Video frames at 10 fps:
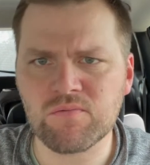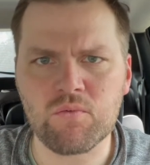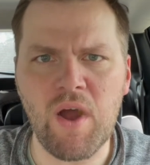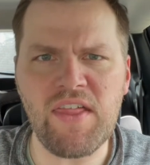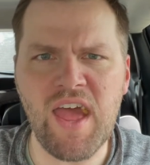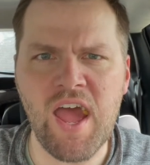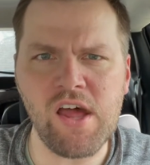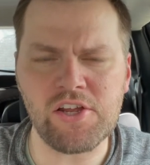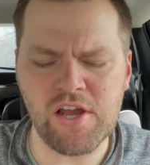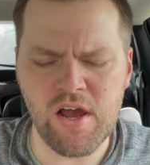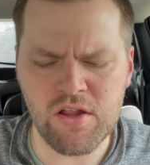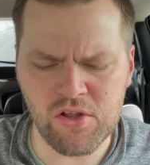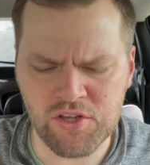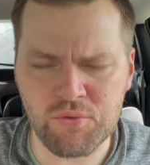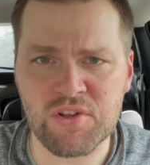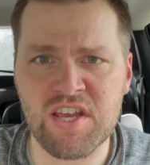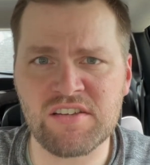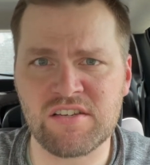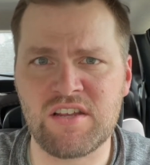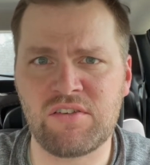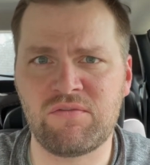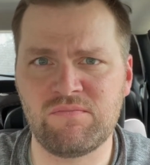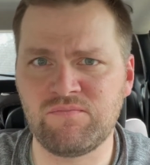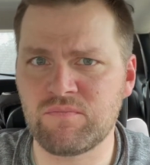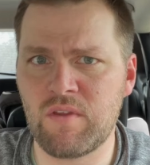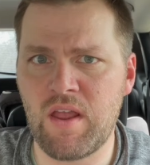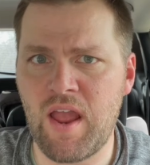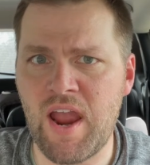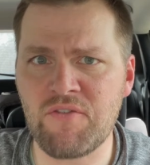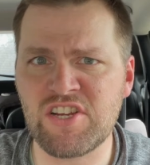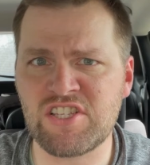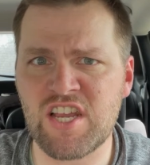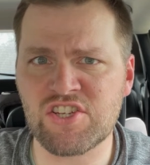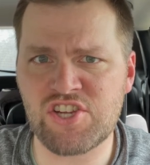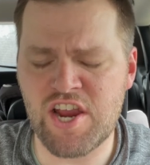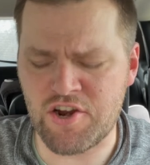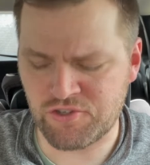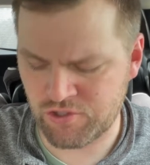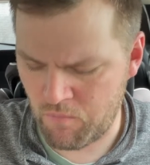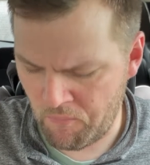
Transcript: Why the hell y'all only releasing this every six years?